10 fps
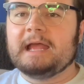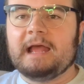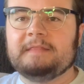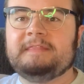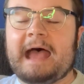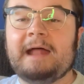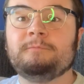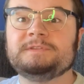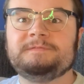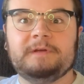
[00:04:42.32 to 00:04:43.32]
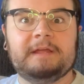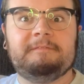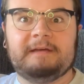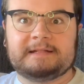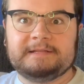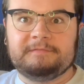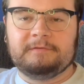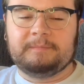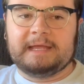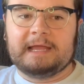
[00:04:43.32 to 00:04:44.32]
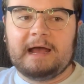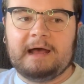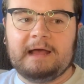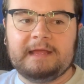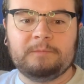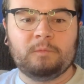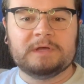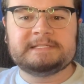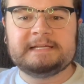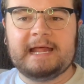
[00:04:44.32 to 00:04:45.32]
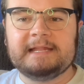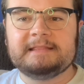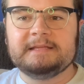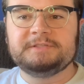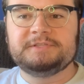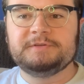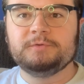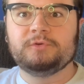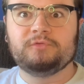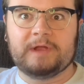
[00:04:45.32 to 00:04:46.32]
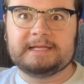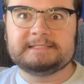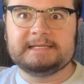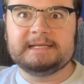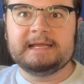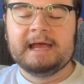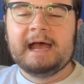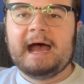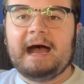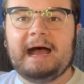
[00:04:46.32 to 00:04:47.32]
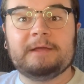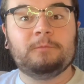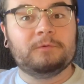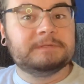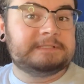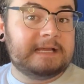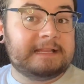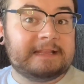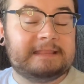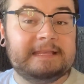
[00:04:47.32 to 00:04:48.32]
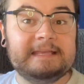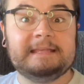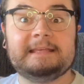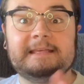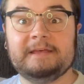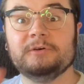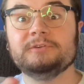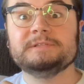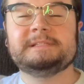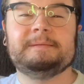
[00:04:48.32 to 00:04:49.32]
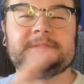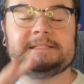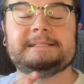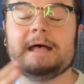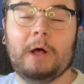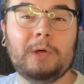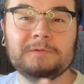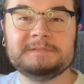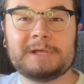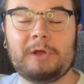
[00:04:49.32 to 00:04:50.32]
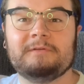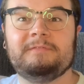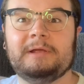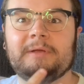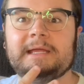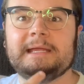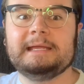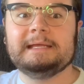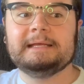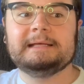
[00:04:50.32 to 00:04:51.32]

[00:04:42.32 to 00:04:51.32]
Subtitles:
that was very effective for me. It wasn't anything too crazy. I will say that the kills themselves are very